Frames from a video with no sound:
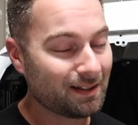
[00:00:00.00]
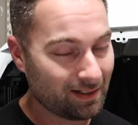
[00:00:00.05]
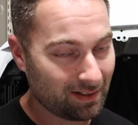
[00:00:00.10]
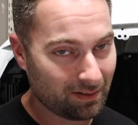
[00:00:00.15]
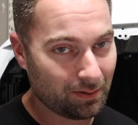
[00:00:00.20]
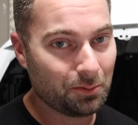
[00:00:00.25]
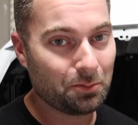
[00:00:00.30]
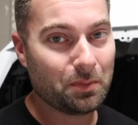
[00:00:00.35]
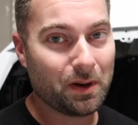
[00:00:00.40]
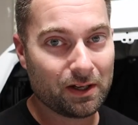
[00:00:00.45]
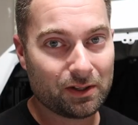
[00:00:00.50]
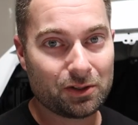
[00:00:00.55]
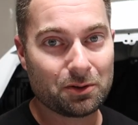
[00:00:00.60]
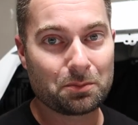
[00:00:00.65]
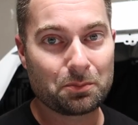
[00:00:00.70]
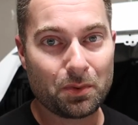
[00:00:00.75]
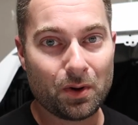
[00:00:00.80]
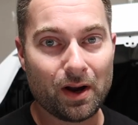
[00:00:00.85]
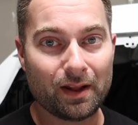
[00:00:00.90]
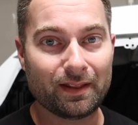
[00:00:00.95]
You bet
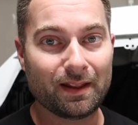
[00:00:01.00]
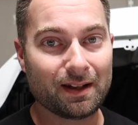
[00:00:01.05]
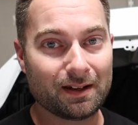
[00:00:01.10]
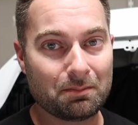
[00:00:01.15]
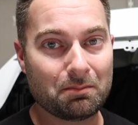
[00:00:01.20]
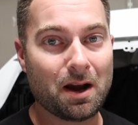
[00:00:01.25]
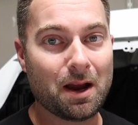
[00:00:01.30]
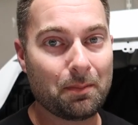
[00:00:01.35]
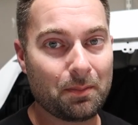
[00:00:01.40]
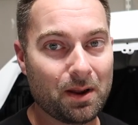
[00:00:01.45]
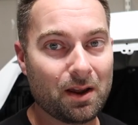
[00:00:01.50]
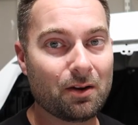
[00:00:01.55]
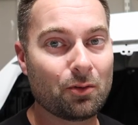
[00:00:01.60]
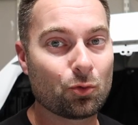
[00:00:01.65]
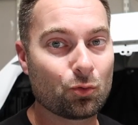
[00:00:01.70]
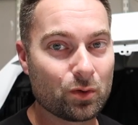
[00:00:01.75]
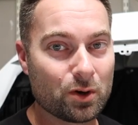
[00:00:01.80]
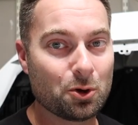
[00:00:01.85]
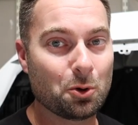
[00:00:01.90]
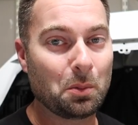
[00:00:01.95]
your butt that might be a
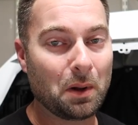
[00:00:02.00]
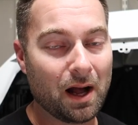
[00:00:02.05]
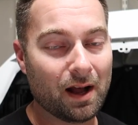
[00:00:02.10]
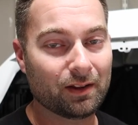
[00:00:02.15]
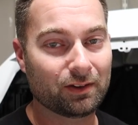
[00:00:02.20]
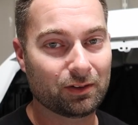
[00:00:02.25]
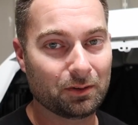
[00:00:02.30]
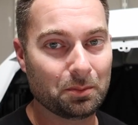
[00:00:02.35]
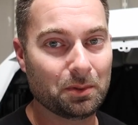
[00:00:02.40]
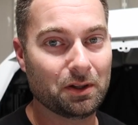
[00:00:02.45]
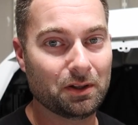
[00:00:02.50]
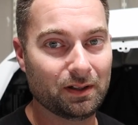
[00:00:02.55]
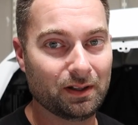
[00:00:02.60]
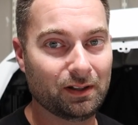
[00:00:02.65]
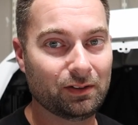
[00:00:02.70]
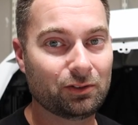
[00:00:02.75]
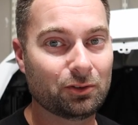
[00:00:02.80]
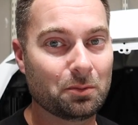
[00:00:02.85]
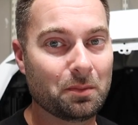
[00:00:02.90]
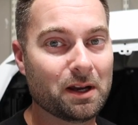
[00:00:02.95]
real
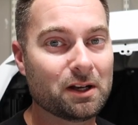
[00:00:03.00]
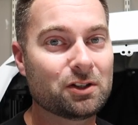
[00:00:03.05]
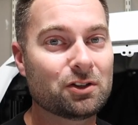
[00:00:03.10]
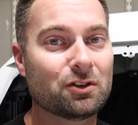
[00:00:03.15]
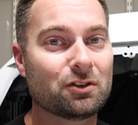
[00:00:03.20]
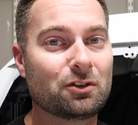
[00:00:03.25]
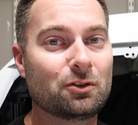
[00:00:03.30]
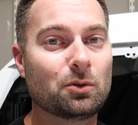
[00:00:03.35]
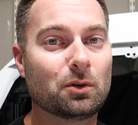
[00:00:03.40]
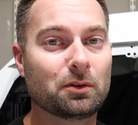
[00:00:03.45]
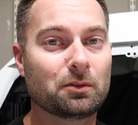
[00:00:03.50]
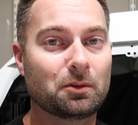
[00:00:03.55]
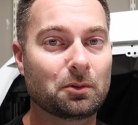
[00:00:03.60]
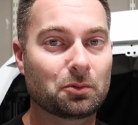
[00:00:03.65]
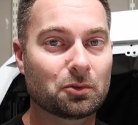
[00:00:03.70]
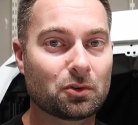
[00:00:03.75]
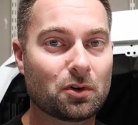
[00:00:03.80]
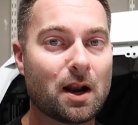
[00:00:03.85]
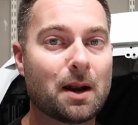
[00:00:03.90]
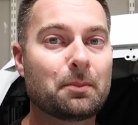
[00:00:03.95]
possibility. So make sure that you are
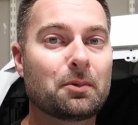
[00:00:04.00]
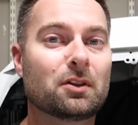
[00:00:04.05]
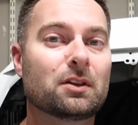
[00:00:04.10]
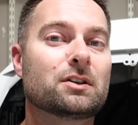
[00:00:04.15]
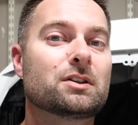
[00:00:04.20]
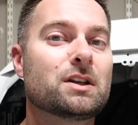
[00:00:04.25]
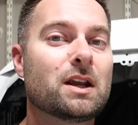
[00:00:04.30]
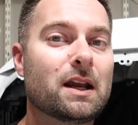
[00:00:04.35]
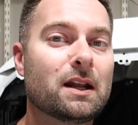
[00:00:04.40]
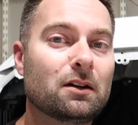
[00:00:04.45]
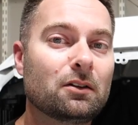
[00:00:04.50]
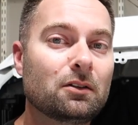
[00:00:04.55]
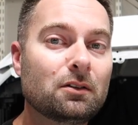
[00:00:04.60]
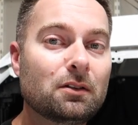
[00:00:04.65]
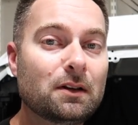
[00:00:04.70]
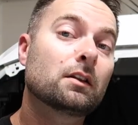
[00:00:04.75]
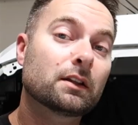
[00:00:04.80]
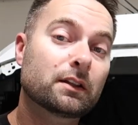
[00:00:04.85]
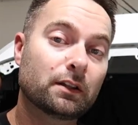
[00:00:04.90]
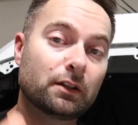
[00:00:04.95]
subscribed to the channel.
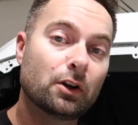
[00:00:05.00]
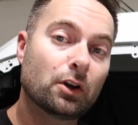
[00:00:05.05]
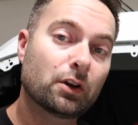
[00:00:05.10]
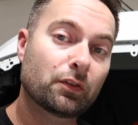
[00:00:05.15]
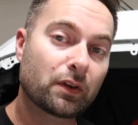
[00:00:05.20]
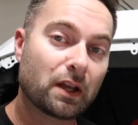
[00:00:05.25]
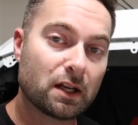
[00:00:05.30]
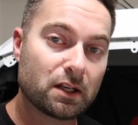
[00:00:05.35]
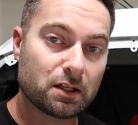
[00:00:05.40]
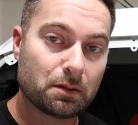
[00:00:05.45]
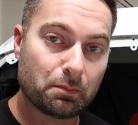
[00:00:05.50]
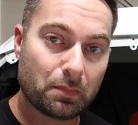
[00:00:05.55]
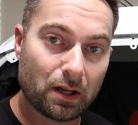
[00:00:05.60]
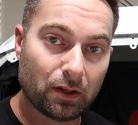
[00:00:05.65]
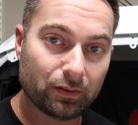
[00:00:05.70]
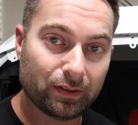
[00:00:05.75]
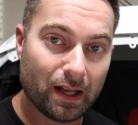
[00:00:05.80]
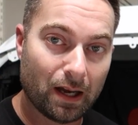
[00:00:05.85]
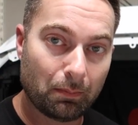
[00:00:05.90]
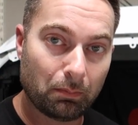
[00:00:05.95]
Click the notification
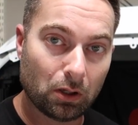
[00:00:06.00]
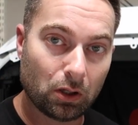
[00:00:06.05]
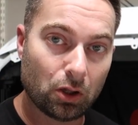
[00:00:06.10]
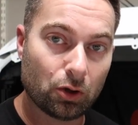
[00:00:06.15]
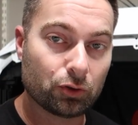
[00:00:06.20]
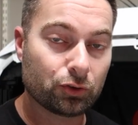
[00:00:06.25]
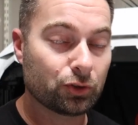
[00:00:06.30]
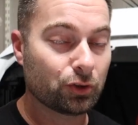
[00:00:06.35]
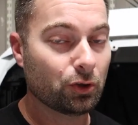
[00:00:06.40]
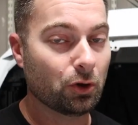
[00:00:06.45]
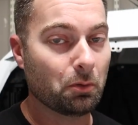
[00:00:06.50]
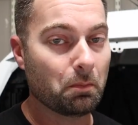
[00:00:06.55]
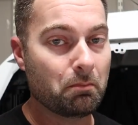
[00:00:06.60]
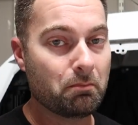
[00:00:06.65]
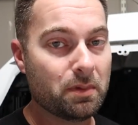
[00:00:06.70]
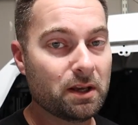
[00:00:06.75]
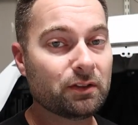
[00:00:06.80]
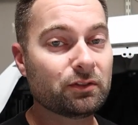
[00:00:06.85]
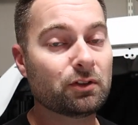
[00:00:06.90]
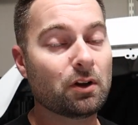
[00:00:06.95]
bell down below so you don't
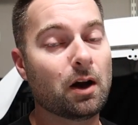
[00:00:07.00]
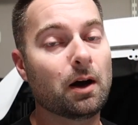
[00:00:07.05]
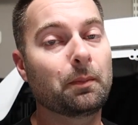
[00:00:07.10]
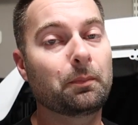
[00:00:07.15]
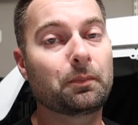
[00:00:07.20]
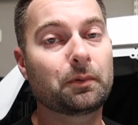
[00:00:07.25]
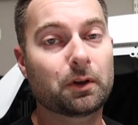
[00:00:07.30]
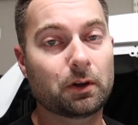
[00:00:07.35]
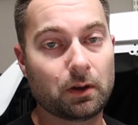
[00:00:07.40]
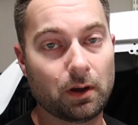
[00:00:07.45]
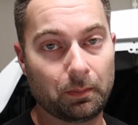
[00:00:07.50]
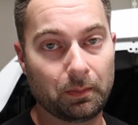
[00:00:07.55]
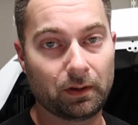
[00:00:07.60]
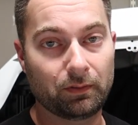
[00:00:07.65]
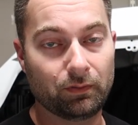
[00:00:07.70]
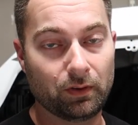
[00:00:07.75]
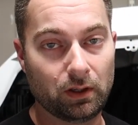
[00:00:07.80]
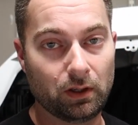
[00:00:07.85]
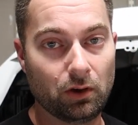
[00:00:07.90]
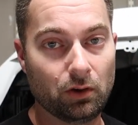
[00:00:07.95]
miss
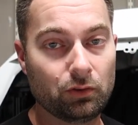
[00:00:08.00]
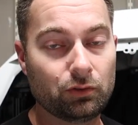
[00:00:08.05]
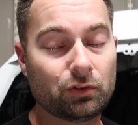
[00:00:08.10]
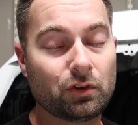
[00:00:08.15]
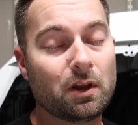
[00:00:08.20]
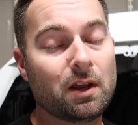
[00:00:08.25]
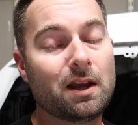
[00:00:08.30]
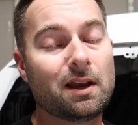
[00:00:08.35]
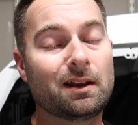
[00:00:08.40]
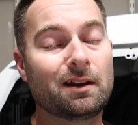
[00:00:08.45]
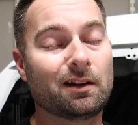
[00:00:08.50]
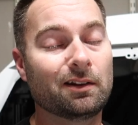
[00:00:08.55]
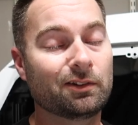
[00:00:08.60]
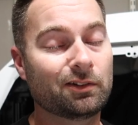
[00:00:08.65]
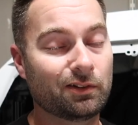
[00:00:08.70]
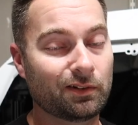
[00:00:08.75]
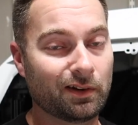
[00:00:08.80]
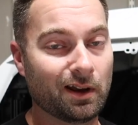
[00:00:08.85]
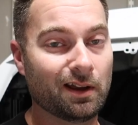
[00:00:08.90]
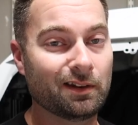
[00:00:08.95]
upcoming videos. And I'll
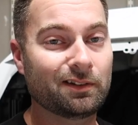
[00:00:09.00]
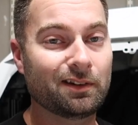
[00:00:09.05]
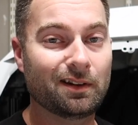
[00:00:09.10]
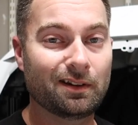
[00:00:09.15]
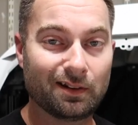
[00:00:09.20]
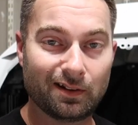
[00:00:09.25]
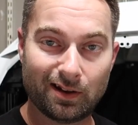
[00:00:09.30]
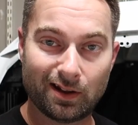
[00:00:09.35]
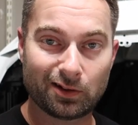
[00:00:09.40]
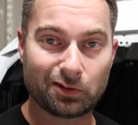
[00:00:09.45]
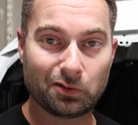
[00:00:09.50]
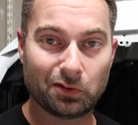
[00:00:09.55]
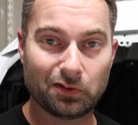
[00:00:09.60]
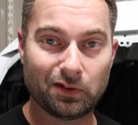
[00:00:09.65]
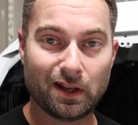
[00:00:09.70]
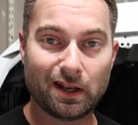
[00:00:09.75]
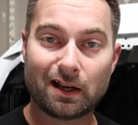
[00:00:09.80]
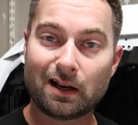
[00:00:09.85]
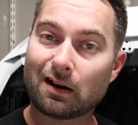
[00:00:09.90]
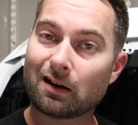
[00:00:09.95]
see you guys in the next one.
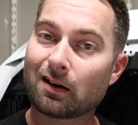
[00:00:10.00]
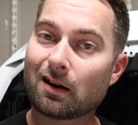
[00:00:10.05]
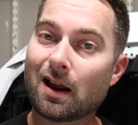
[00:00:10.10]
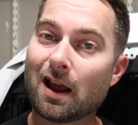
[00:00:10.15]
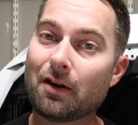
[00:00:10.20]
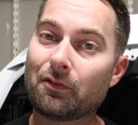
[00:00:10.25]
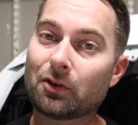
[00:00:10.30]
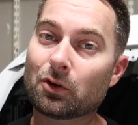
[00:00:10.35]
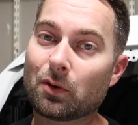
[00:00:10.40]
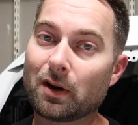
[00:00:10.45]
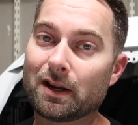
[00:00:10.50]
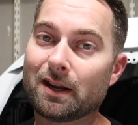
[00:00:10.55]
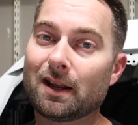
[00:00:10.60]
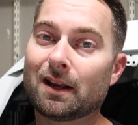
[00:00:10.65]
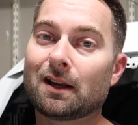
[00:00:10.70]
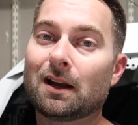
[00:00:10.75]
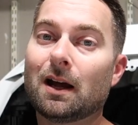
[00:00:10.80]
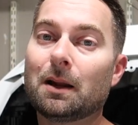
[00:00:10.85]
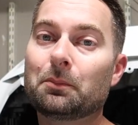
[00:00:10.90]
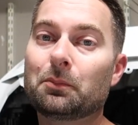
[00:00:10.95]
Take care. Have a great
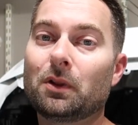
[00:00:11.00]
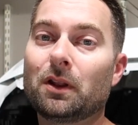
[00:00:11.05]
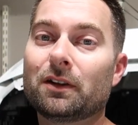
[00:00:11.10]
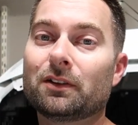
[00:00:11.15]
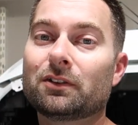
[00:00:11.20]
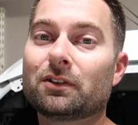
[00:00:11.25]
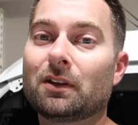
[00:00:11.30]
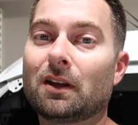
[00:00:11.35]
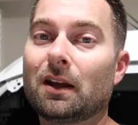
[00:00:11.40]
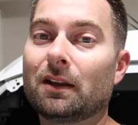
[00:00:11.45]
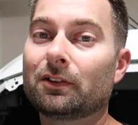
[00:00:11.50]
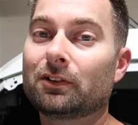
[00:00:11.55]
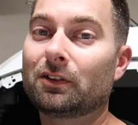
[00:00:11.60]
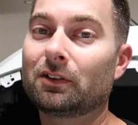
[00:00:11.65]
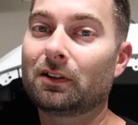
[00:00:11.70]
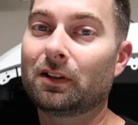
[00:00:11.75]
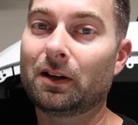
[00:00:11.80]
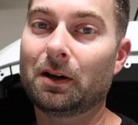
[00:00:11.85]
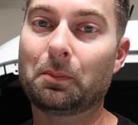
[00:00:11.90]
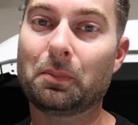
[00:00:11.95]
day. God bless. I'll see
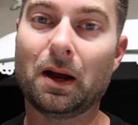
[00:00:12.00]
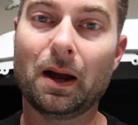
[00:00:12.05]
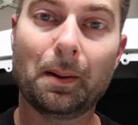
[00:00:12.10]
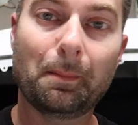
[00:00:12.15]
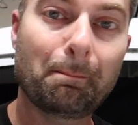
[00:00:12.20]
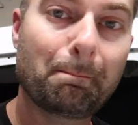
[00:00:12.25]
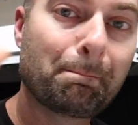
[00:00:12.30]
you later. Bye.